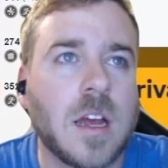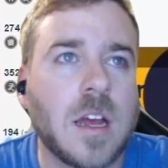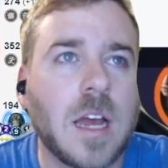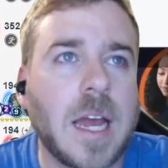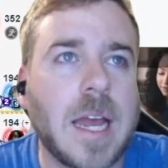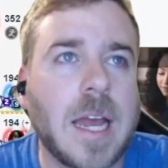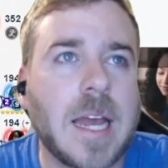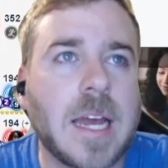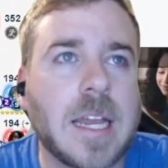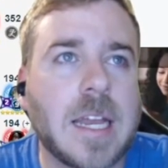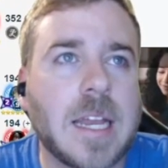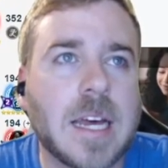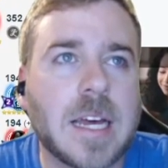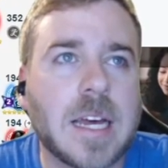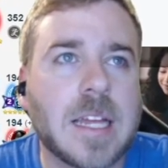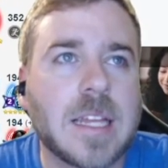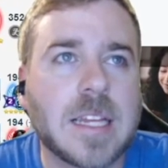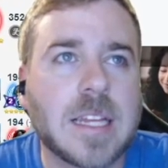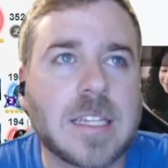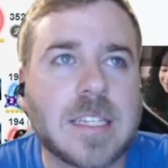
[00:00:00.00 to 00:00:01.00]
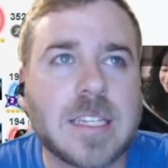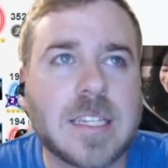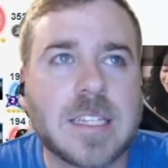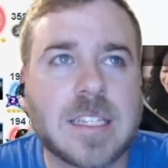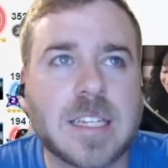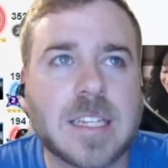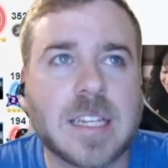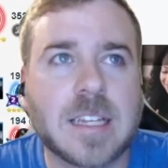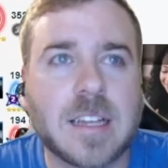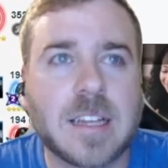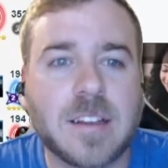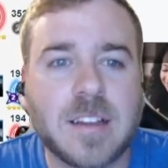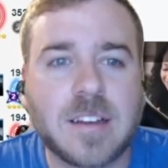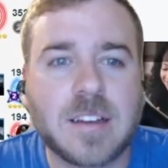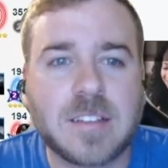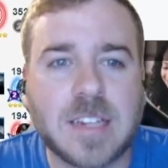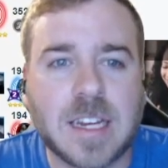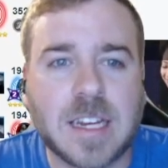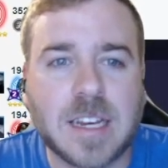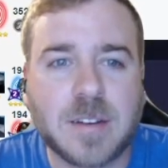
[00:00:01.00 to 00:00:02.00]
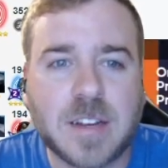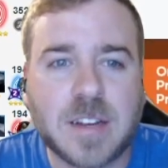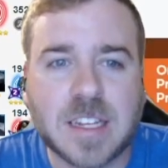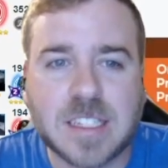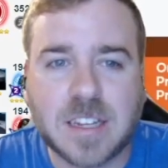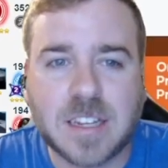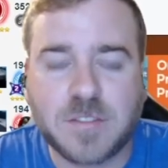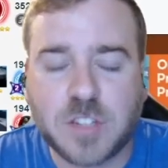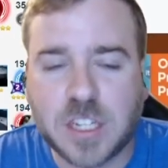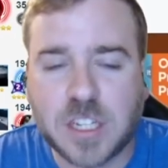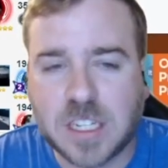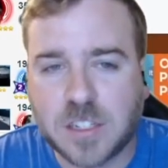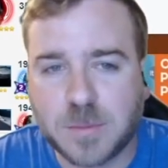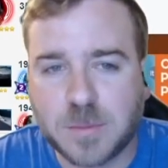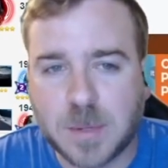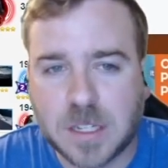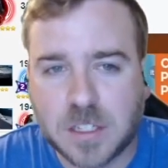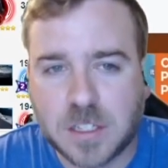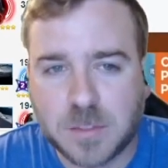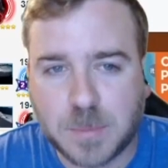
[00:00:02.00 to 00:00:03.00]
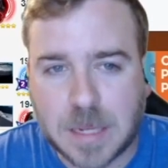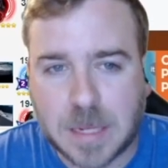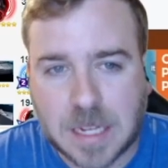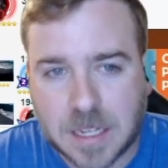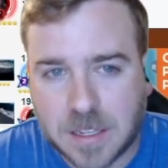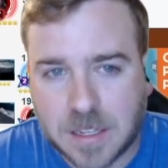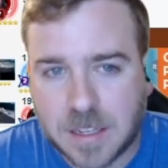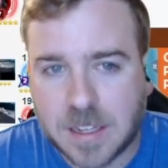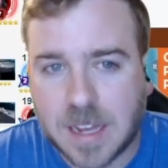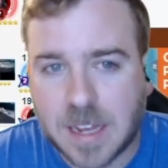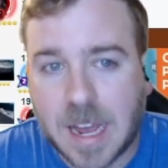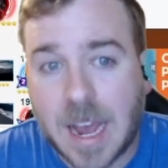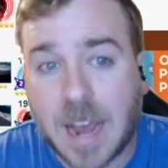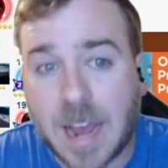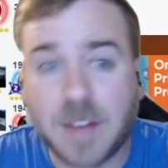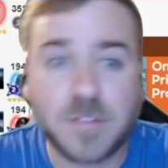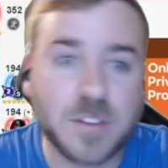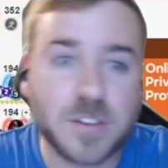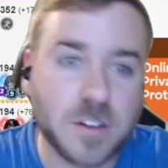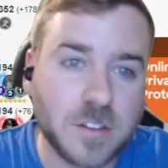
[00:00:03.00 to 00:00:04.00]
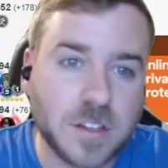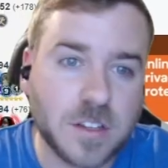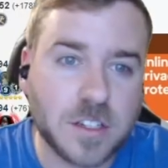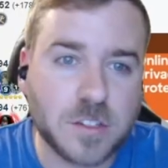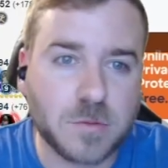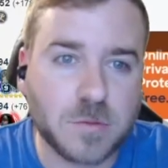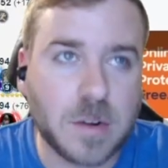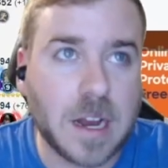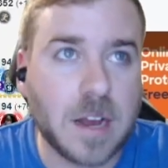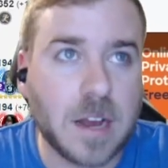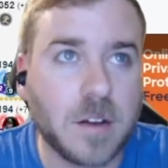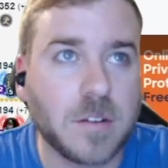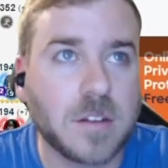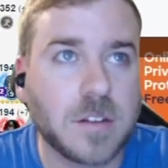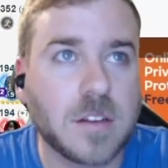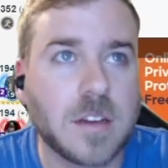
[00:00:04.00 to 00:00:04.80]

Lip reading: And this is a little outdated because I've changed my speed after this round.